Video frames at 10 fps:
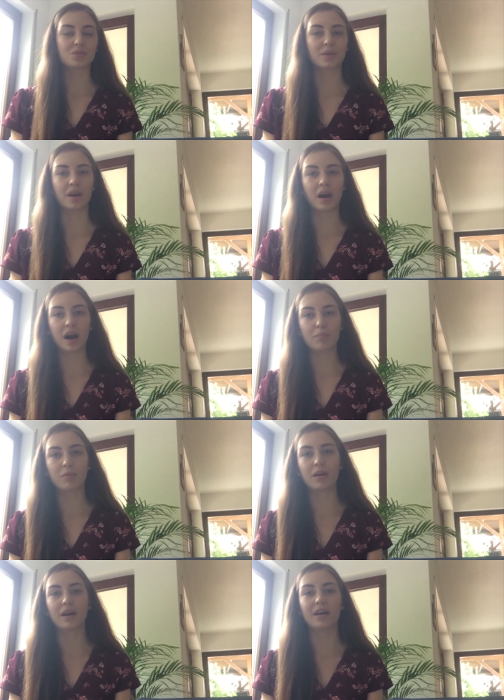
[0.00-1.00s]
to an
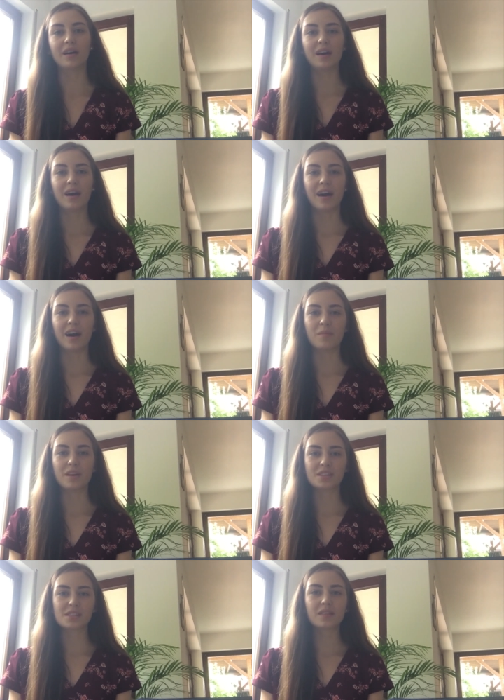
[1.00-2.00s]
opera, um,
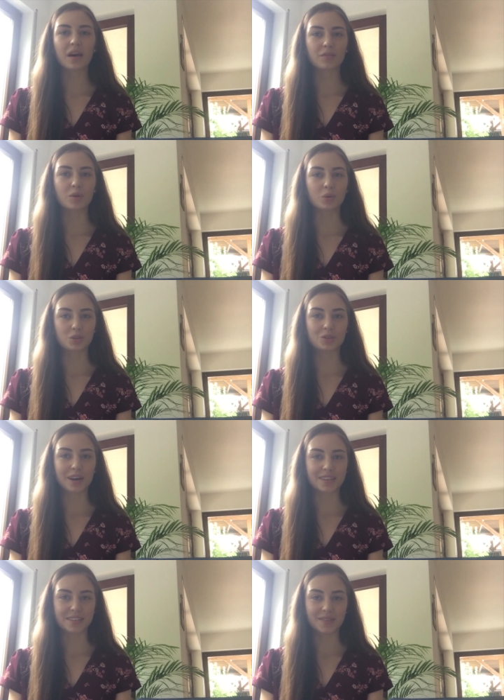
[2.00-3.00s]
and just a lot of cultural
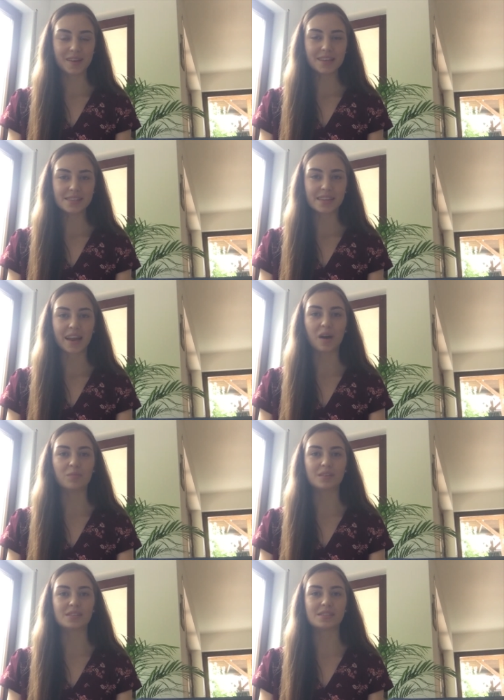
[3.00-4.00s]
activities that
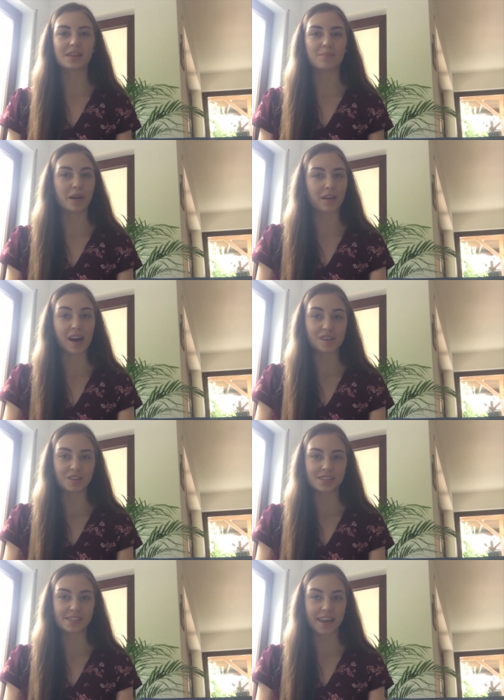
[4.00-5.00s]
helped us better
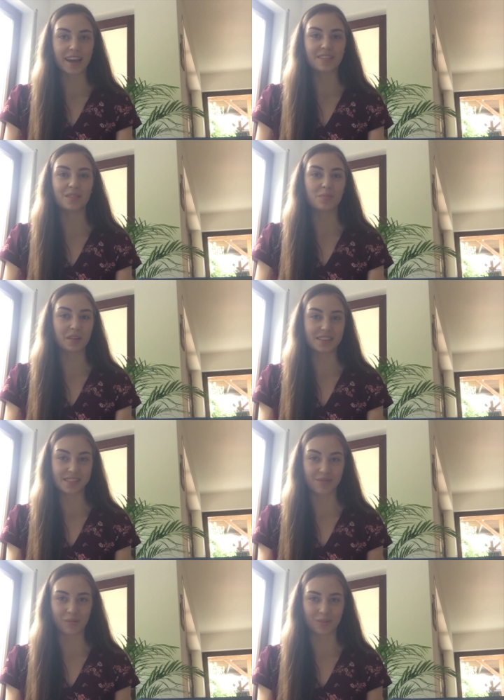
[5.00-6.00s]
understand the place
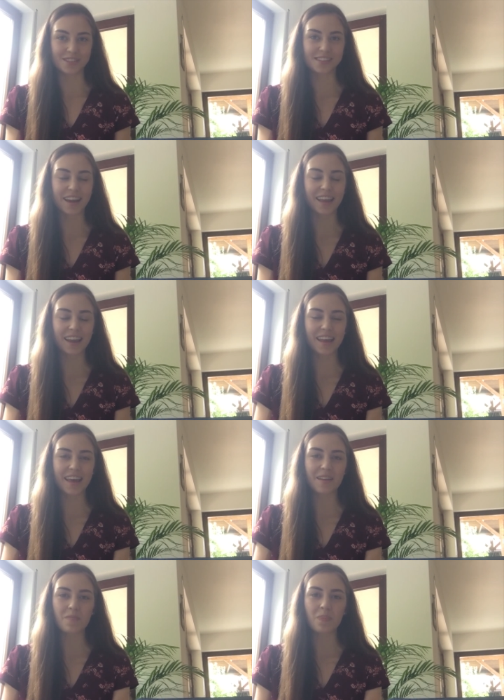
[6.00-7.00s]
that we were studying
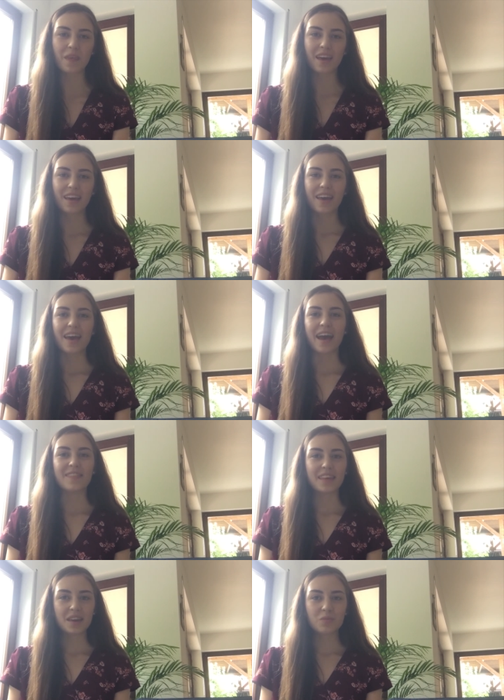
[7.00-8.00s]
in.
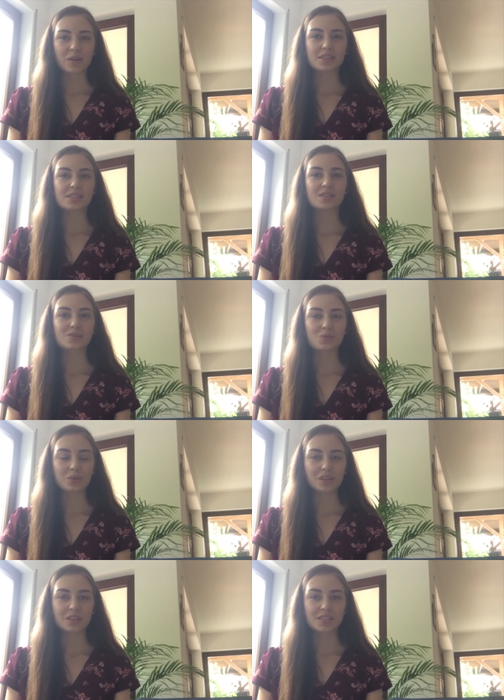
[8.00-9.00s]
And then once the school
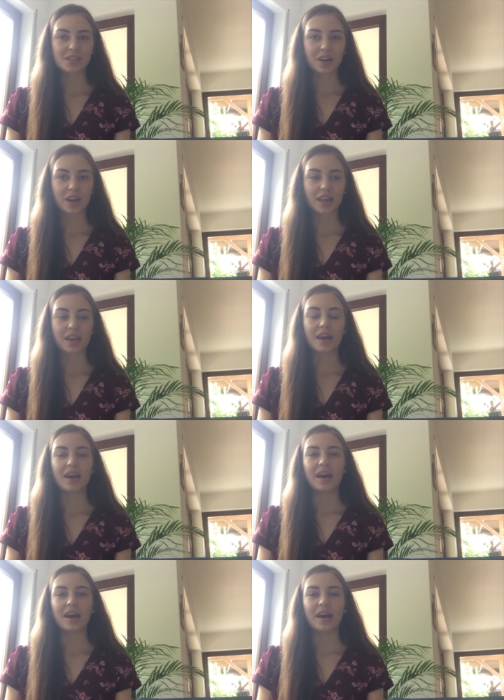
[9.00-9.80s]
year started,